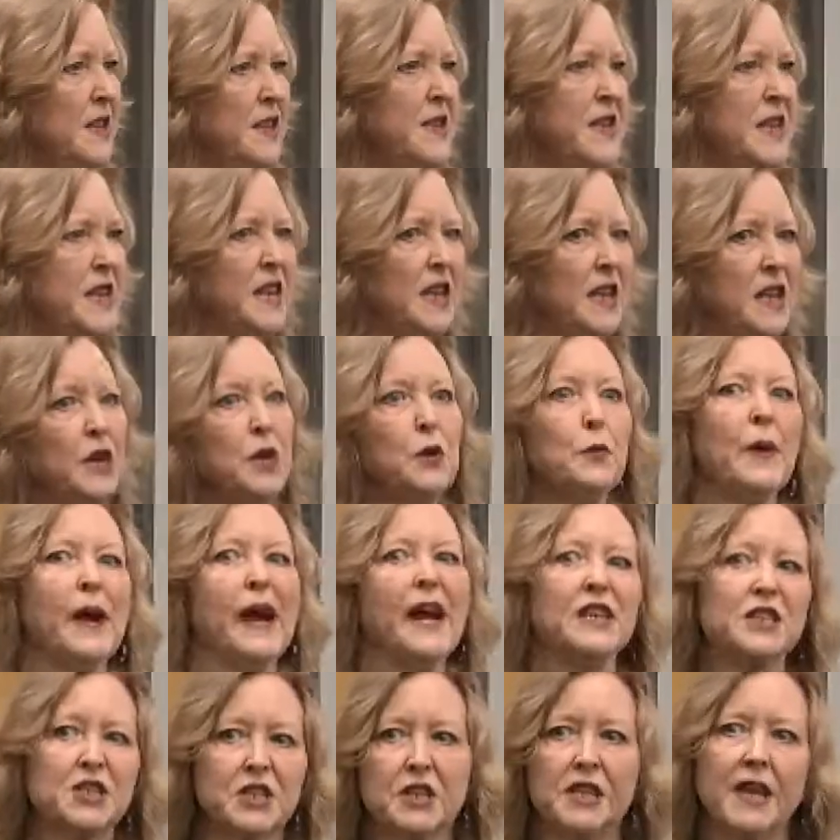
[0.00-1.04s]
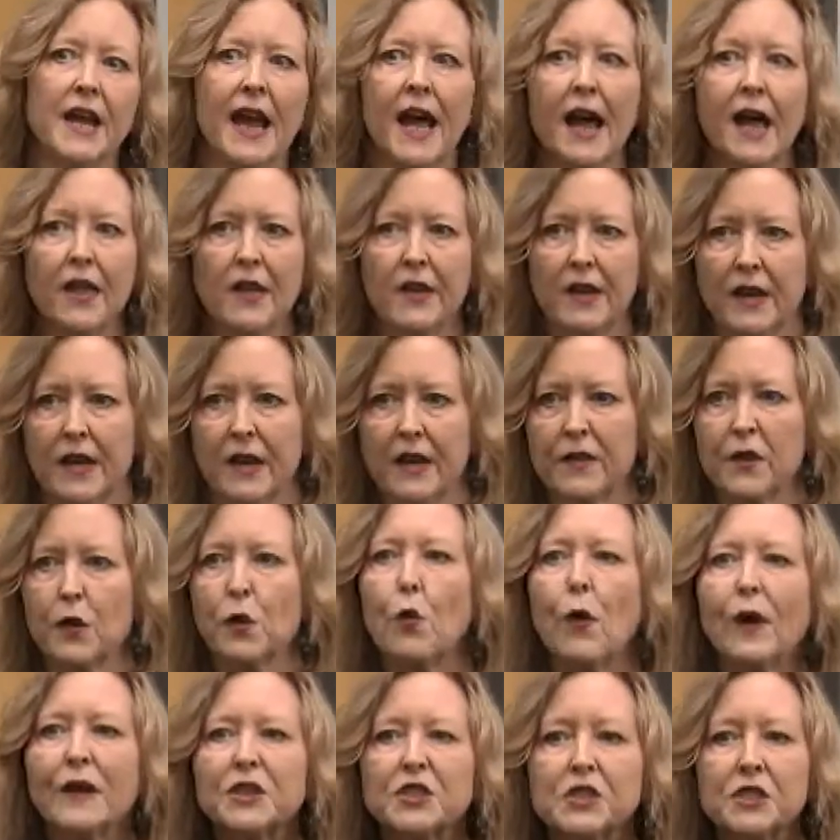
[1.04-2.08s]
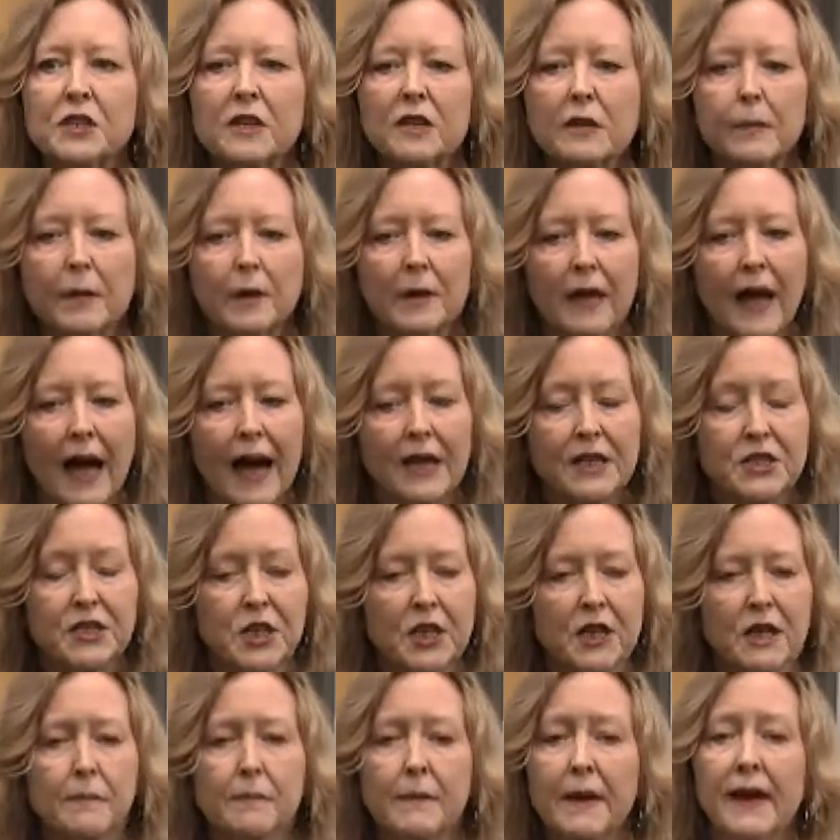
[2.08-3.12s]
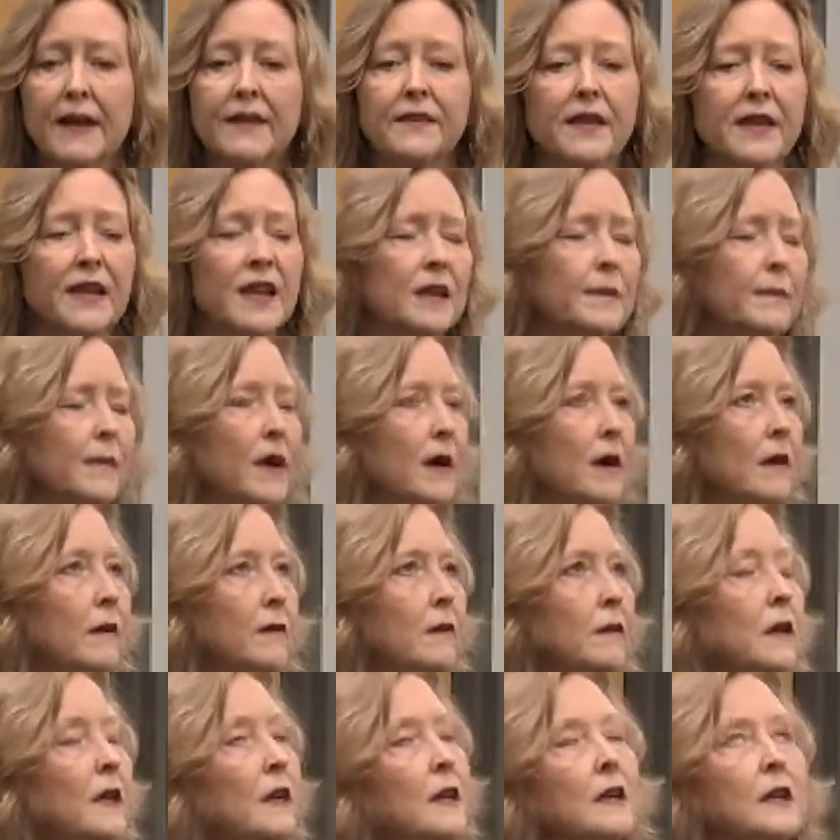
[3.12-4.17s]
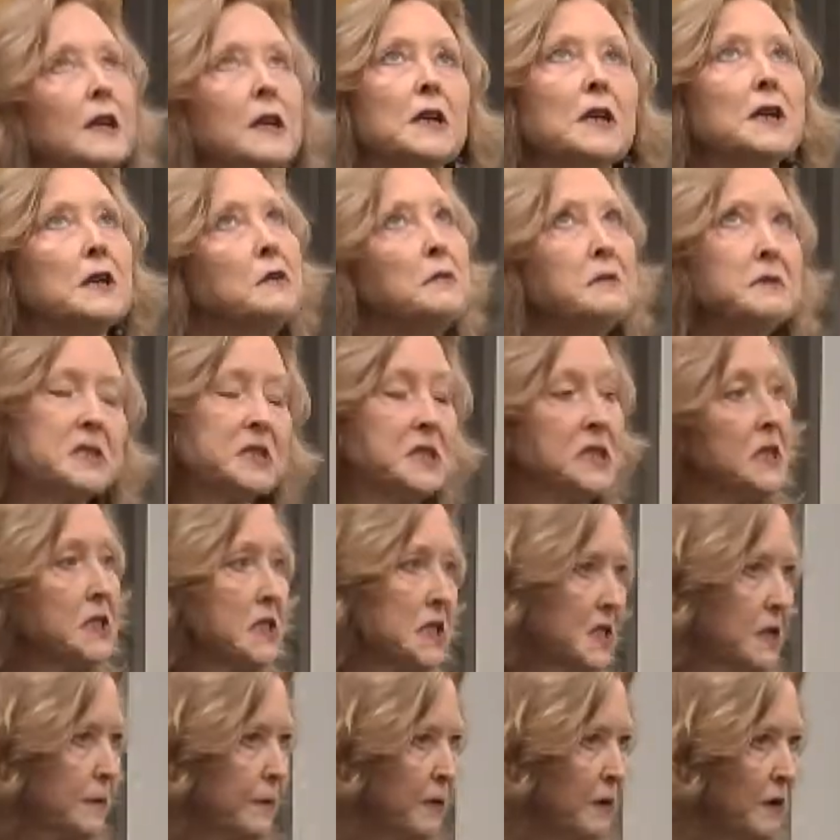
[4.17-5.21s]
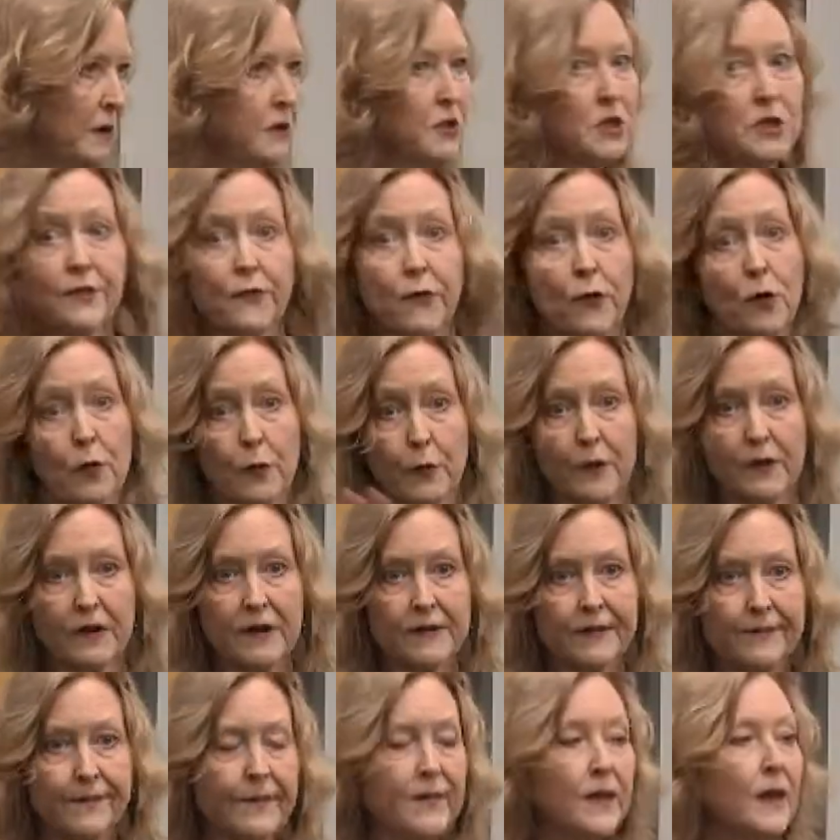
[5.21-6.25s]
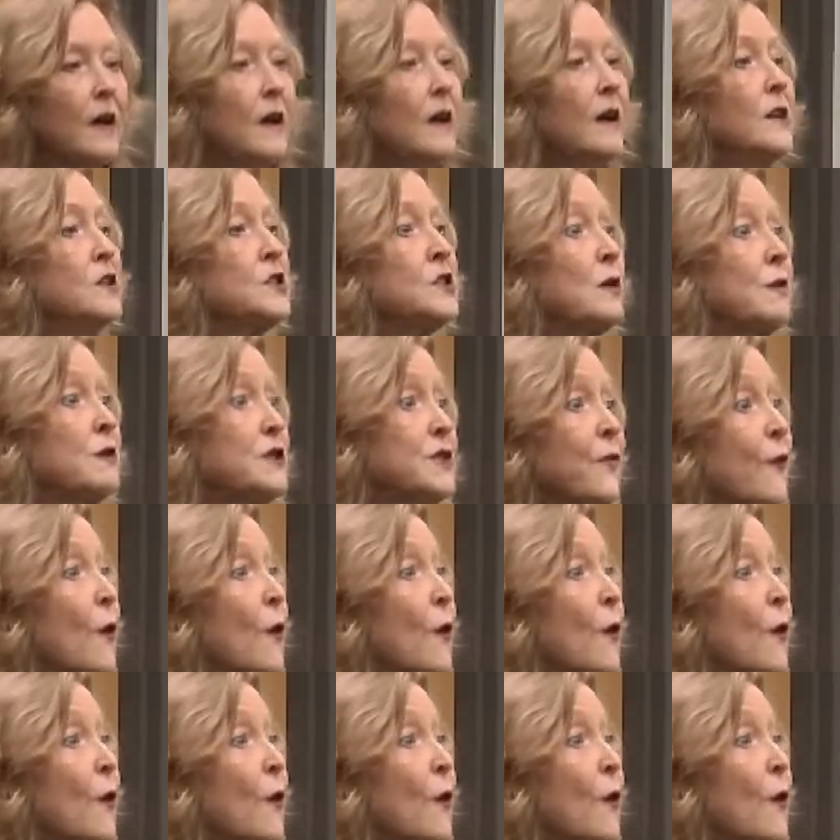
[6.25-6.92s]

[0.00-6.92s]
the irrationality, the questionable logic made the email irresistible to forward. So it was